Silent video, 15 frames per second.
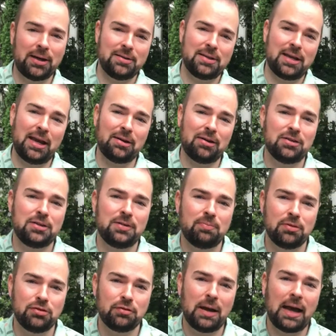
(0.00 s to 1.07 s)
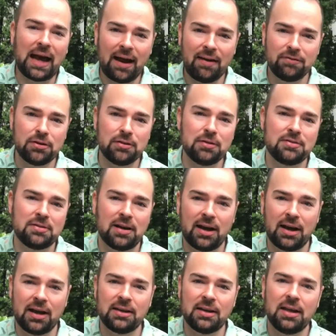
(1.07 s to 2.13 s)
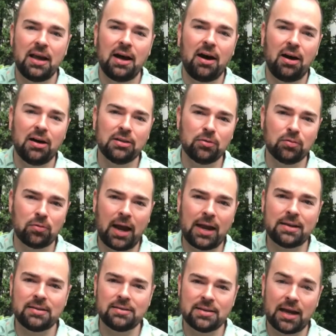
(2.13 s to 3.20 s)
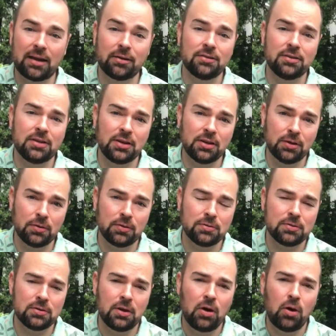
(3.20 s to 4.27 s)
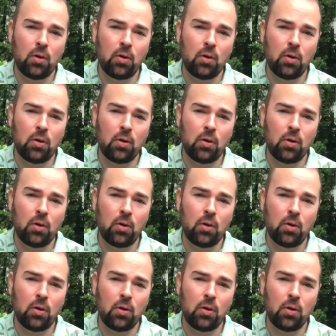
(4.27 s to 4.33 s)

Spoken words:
containers, but you have to decide on the right container to use.